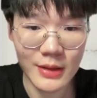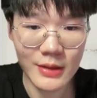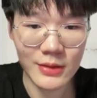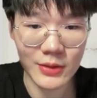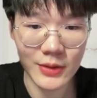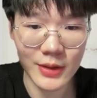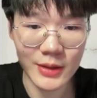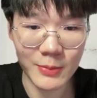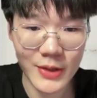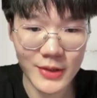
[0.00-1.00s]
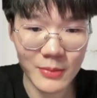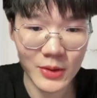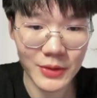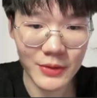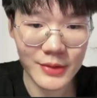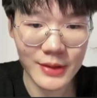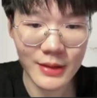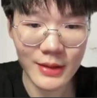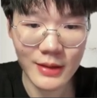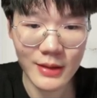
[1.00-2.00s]
So in the pricing models,
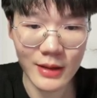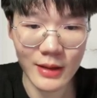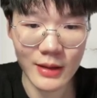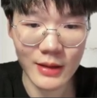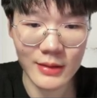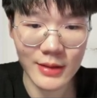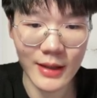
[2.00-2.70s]
the